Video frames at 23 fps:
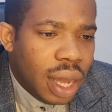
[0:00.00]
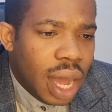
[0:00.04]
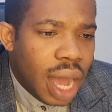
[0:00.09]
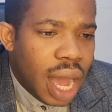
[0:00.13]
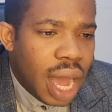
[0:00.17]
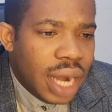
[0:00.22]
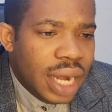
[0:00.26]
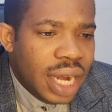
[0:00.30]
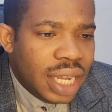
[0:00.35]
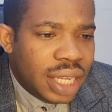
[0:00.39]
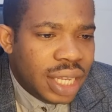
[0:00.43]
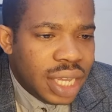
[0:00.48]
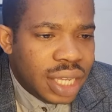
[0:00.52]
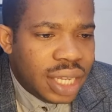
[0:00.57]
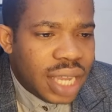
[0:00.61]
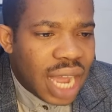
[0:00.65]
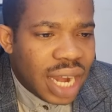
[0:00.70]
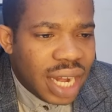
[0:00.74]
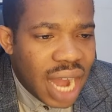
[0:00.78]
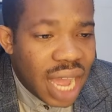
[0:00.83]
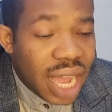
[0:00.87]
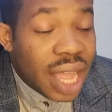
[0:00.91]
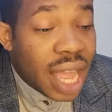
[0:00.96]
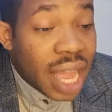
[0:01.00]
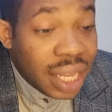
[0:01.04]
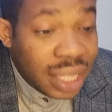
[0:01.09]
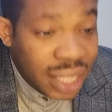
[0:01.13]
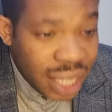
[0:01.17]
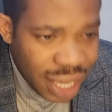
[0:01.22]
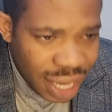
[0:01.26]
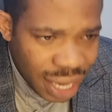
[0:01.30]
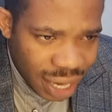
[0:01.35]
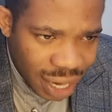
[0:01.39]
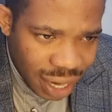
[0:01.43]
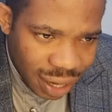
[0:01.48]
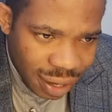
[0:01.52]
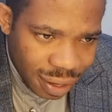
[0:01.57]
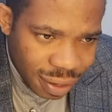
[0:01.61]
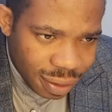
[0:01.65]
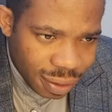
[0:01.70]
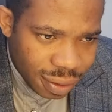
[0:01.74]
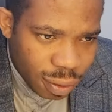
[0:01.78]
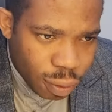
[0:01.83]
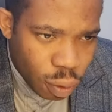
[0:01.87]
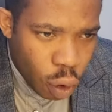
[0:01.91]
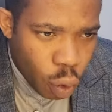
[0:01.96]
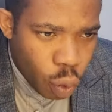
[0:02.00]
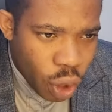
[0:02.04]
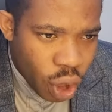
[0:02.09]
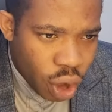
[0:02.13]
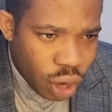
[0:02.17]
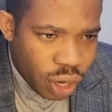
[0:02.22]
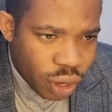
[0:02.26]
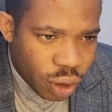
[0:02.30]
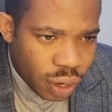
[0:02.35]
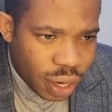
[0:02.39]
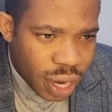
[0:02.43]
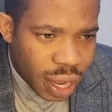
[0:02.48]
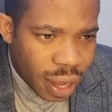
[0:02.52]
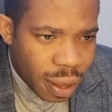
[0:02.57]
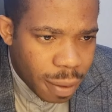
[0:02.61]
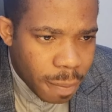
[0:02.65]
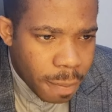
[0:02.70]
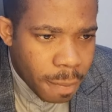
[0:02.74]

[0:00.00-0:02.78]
the sister not get in one way or the other,